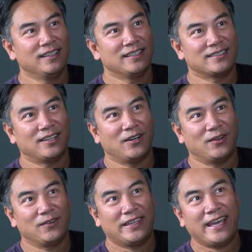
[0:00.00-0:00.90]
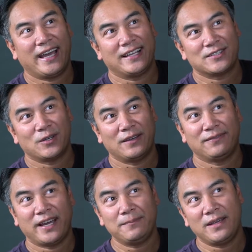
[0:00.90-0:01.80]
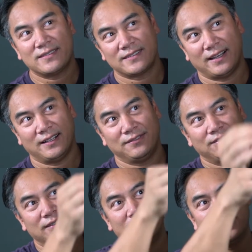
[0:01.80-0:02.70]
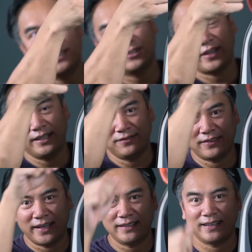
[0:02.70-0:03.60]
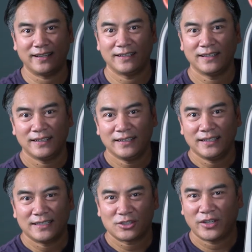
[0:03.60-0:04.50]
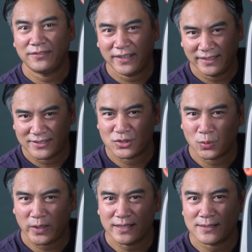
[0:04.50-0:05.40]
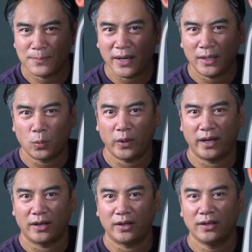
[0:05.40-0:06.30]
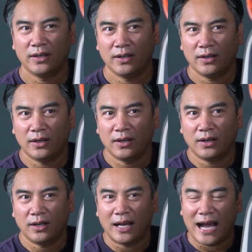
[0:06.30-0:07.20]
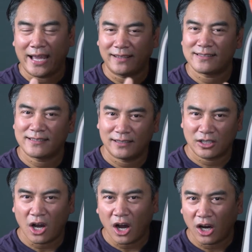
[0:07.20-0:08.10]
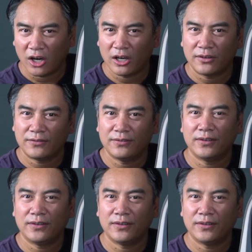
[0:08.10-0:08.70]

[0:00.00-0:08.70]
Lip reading: So yeah, so I find myself trying to find that sweet spot where I can still carve